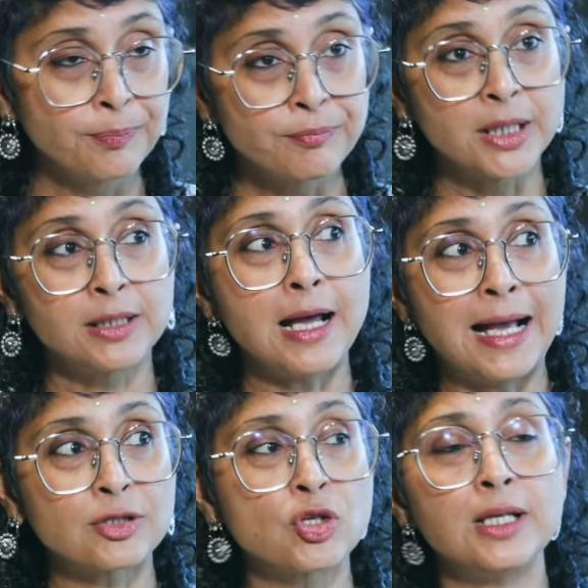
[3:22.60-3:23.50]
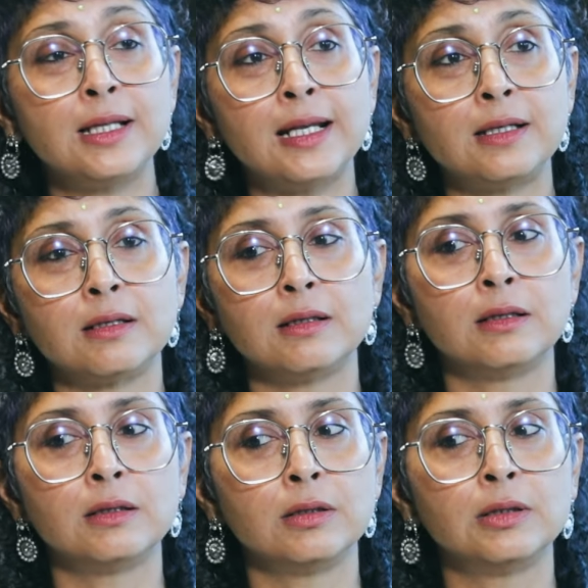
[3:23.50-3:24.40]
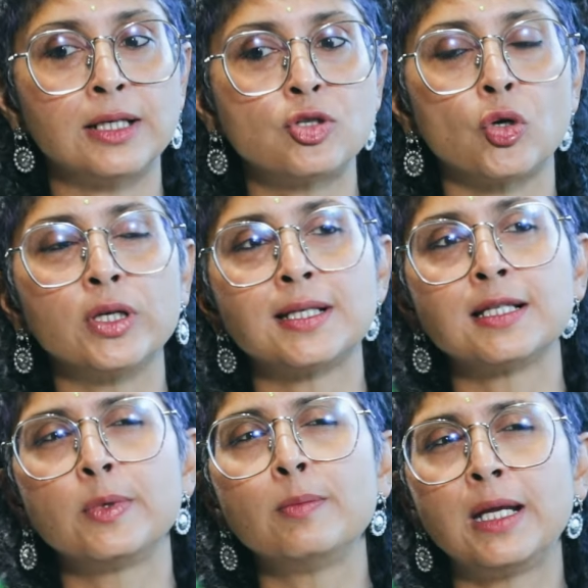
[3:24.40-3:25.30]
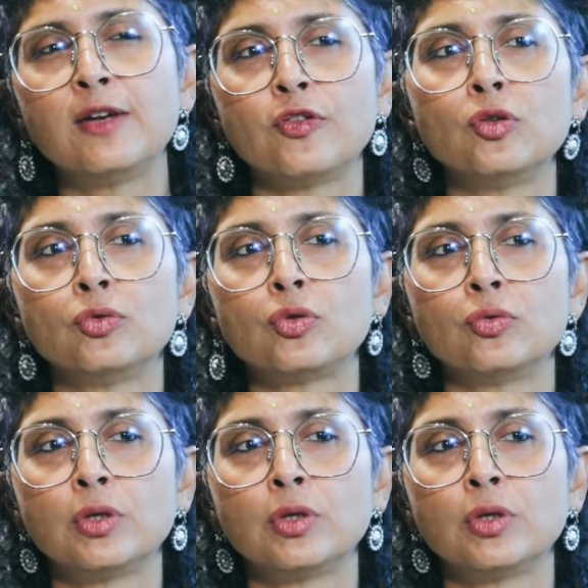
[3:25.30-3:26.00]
But actually that choice has been made for you through